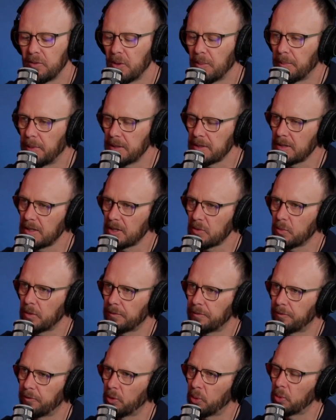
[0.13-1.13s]
your business would
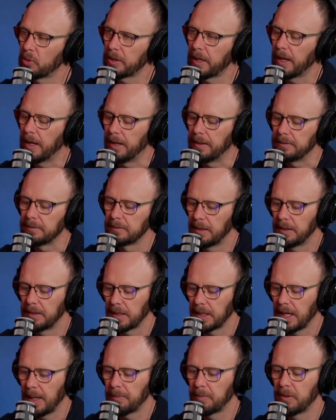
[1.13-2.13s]
fall down in a
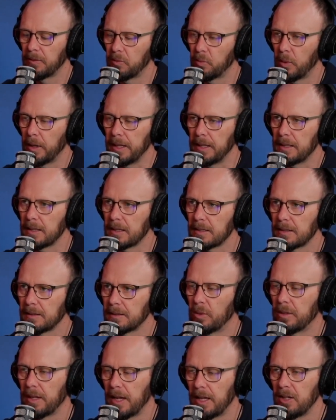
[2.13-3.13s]
couple of weeks
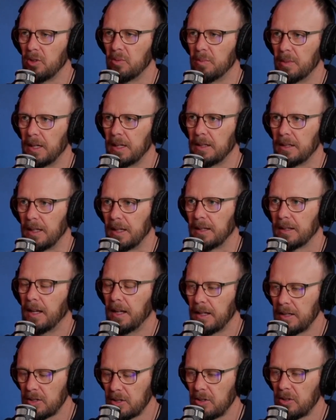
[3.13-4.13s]
without you being there, it
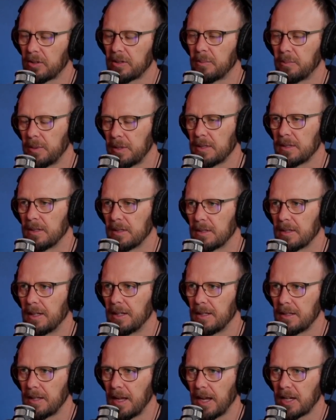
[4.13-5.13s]
is not a business. It
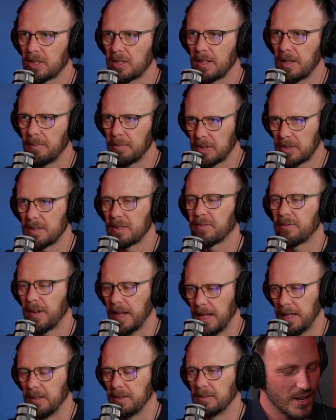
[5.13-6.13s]
is actually a business
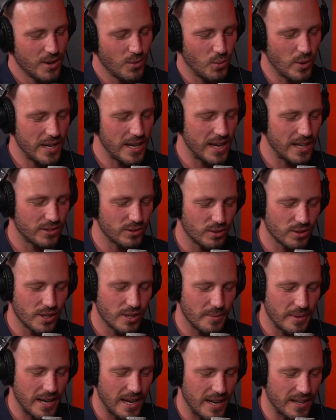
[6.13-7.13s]
fail. We are talking
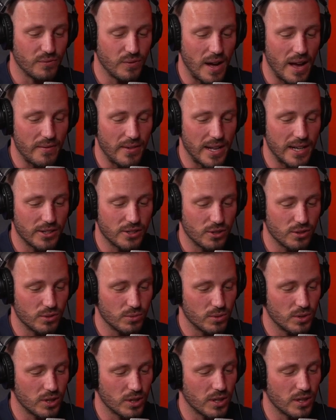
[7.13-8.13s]
about 5 attitudes
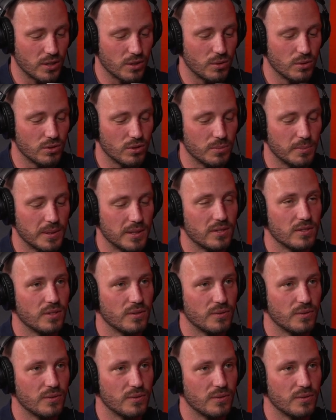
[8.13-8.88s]
which are going to cause your business to